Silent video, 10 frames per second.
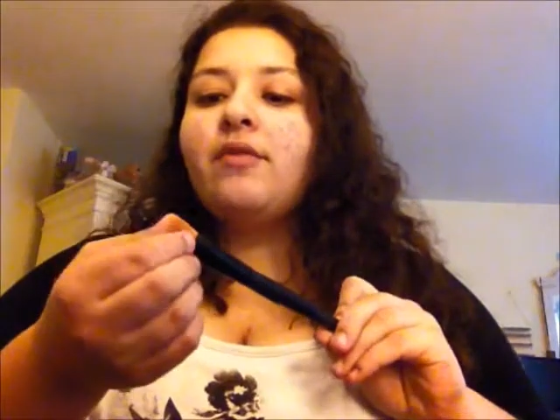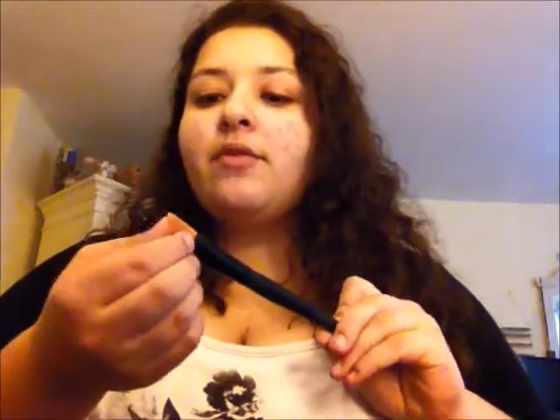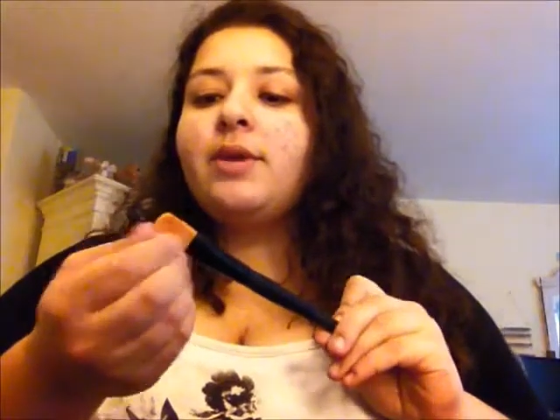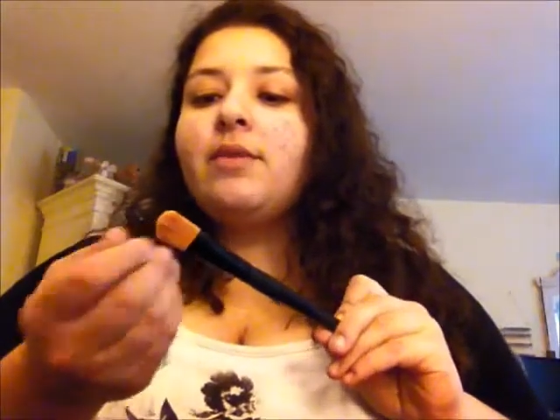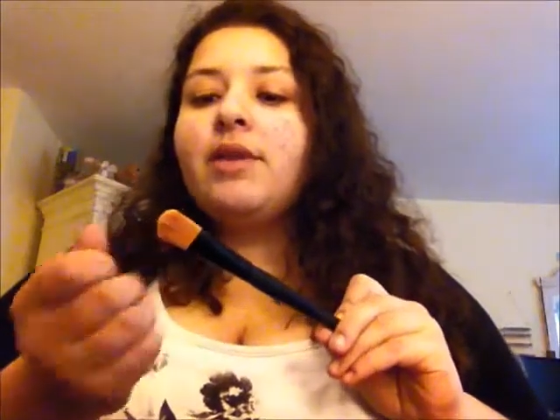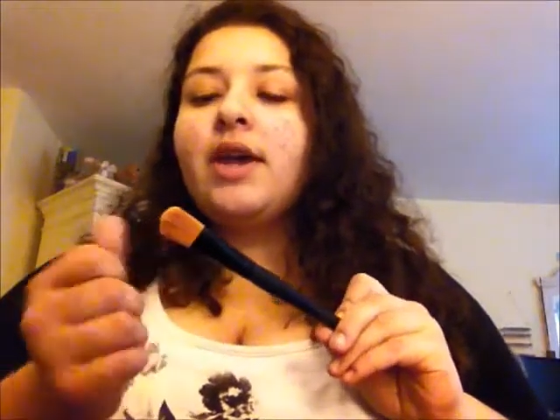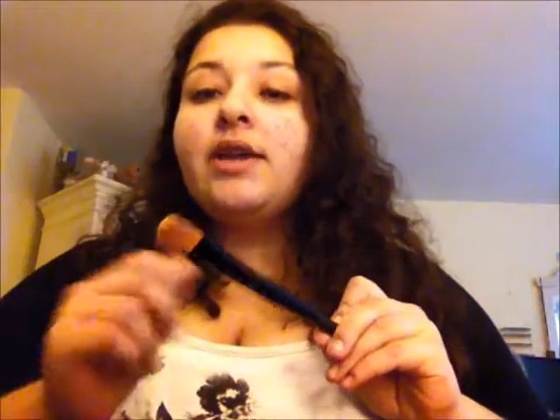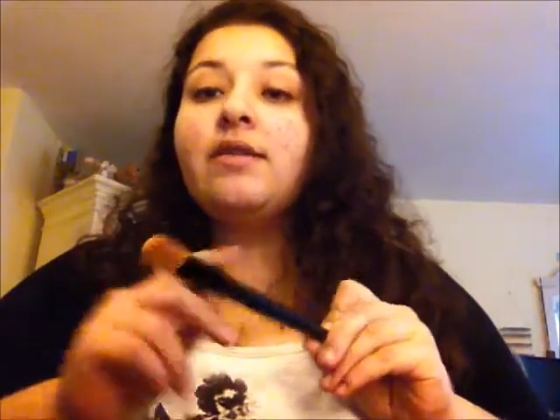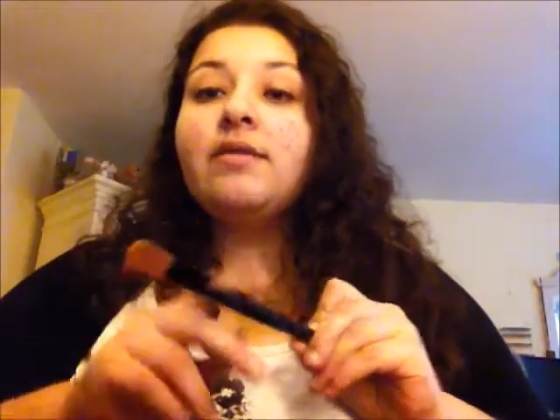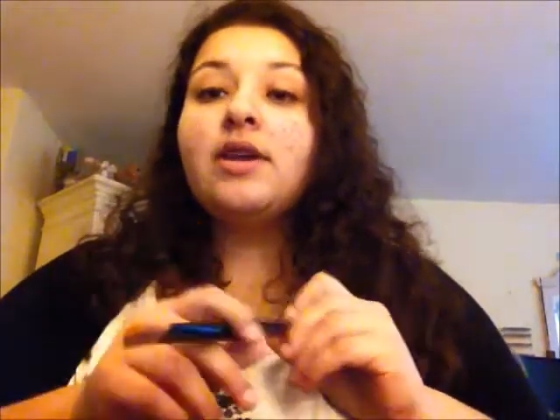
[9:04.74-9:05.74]
for me when I
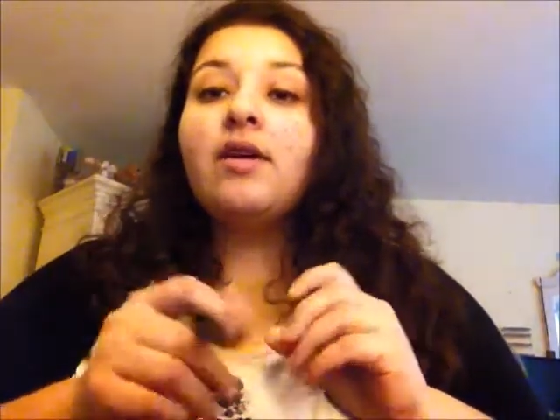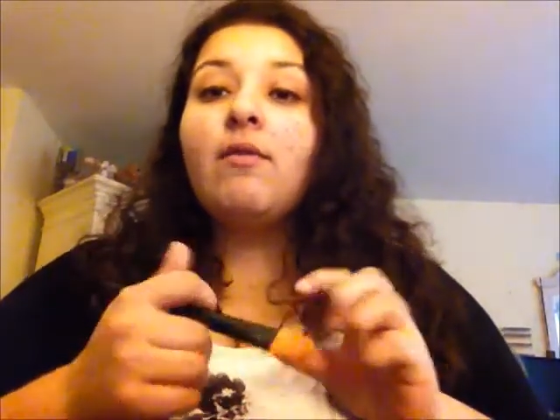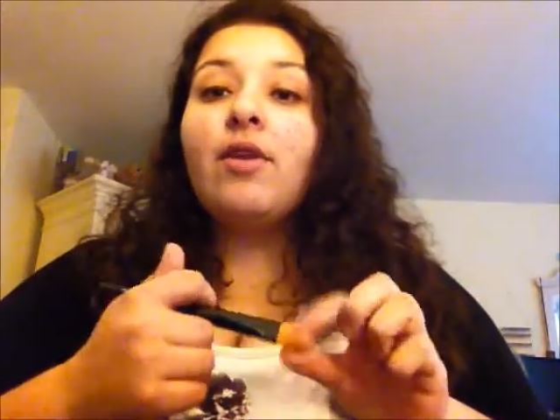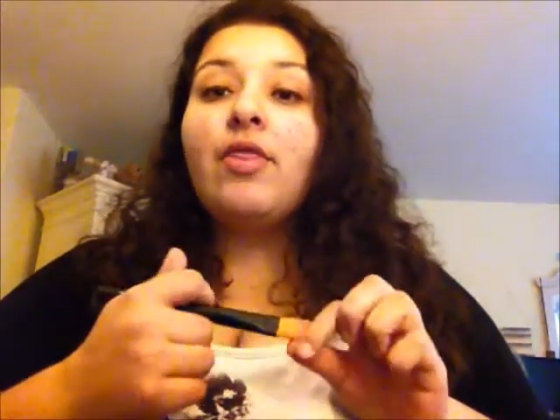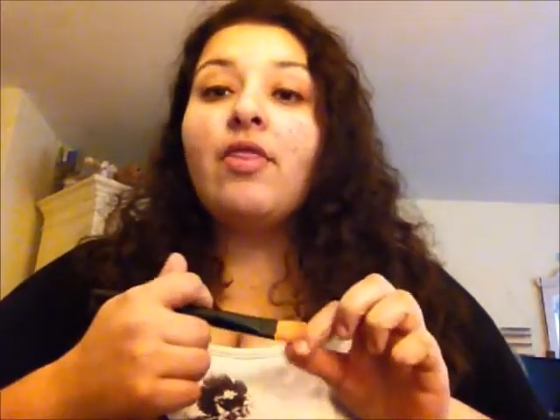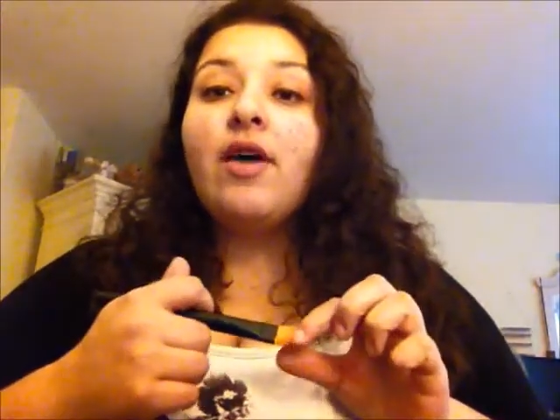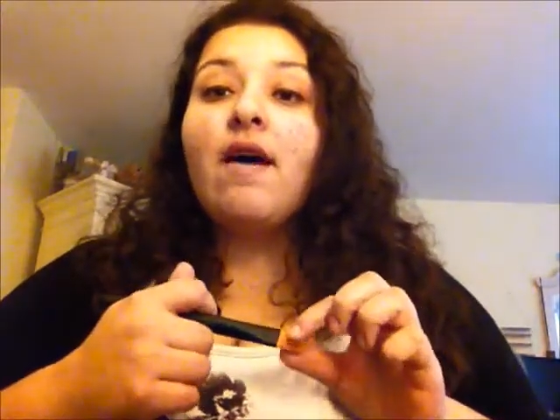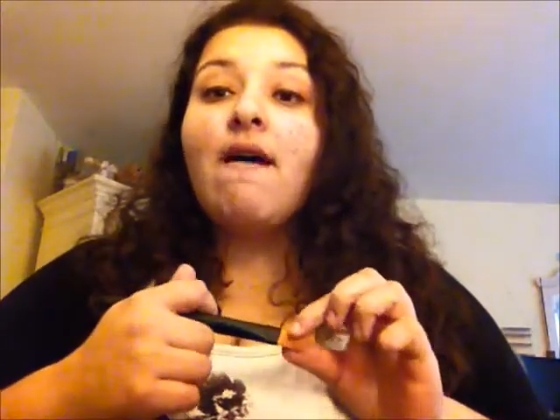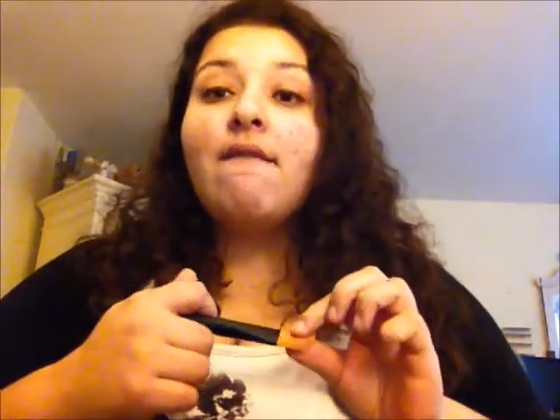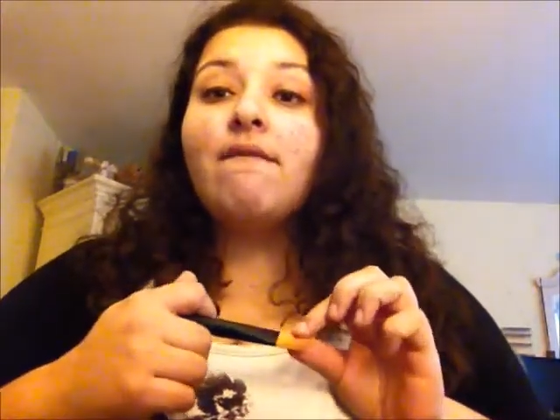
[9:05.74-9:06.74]
use it with
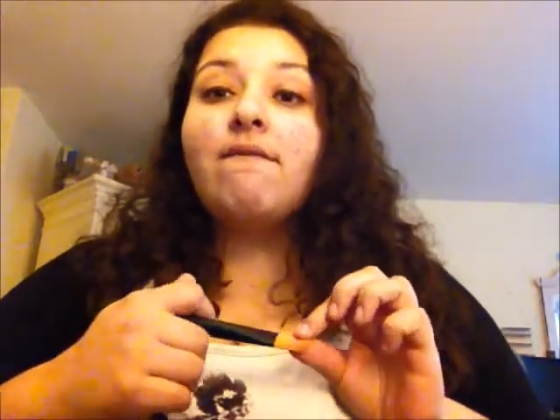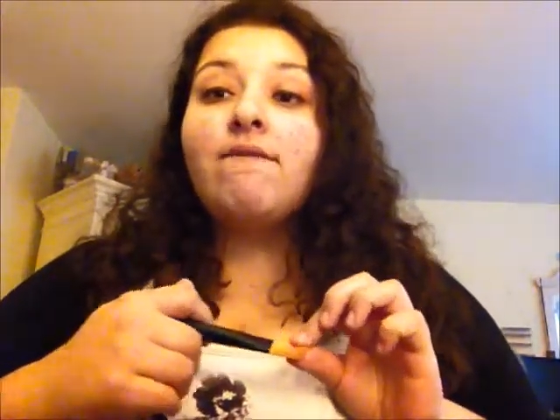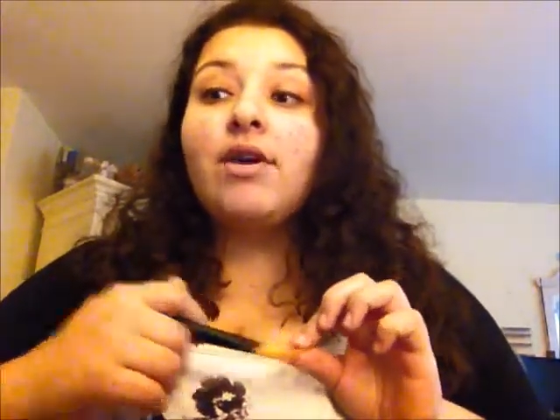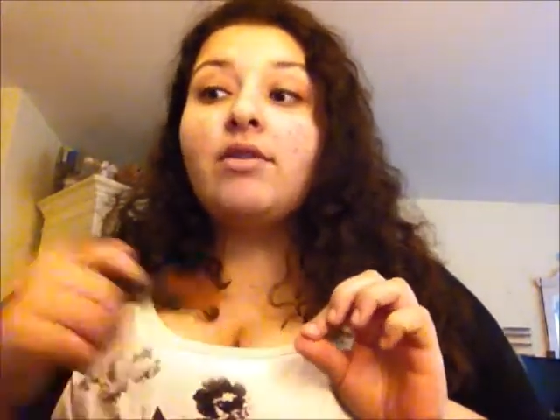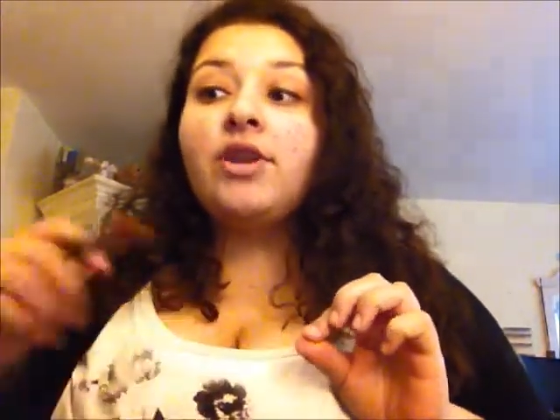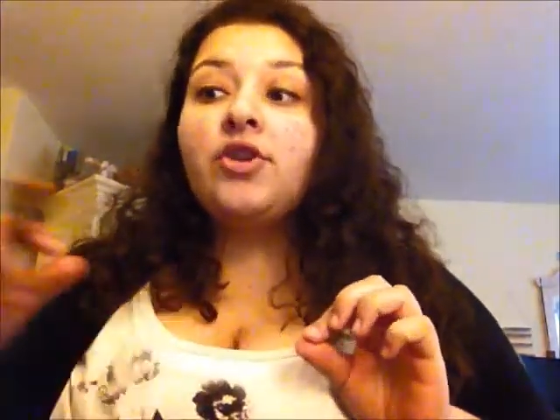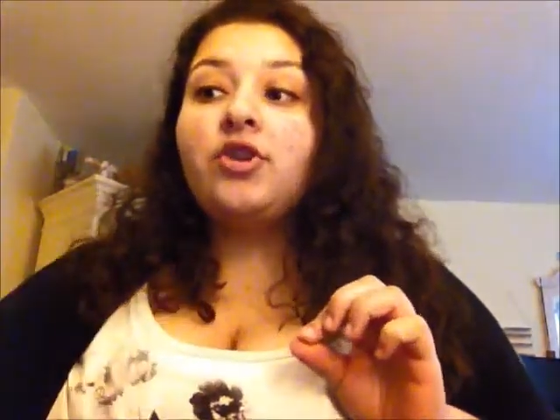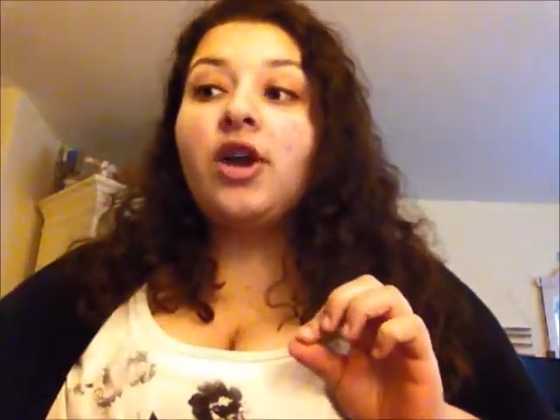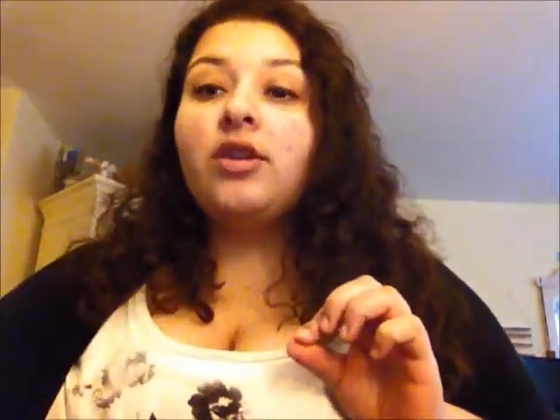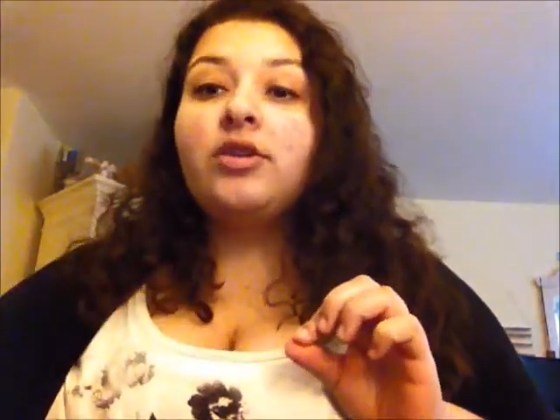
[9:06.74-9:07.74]

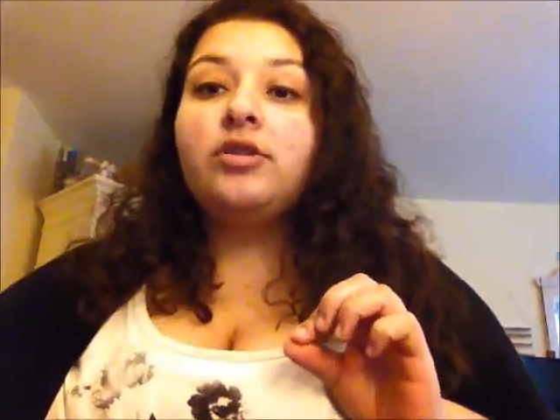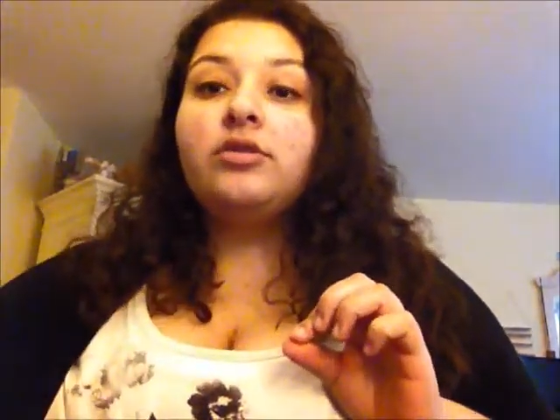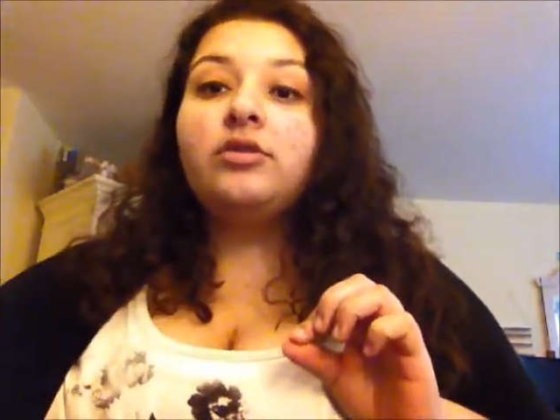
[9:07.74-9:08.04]
foundation.